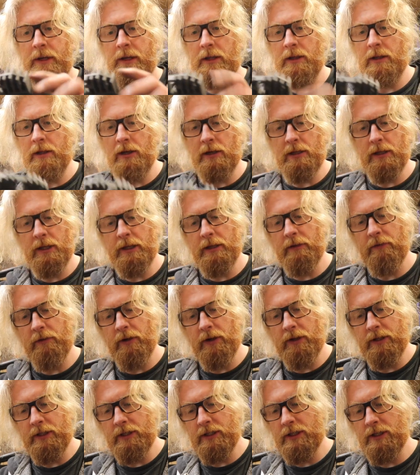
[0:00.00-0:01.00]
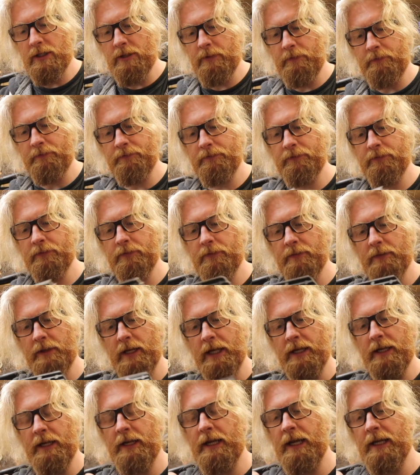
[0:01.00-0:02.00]
Luckily they've got these
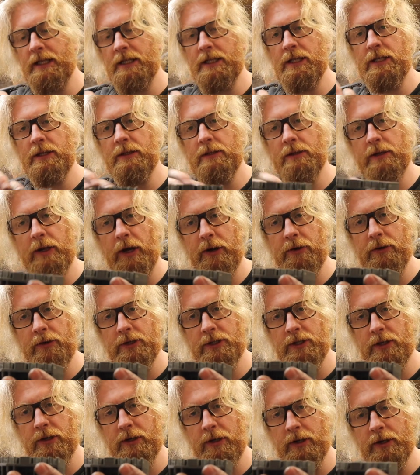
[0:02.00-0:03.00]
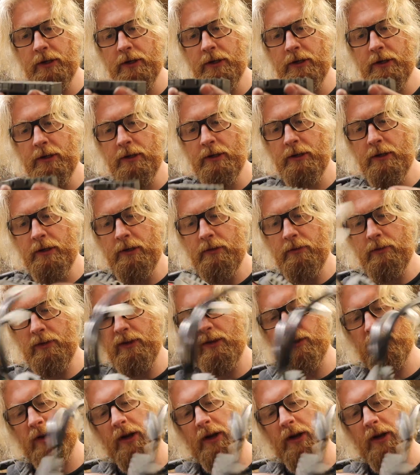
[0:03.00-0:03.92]
kind of nice countersunk, well not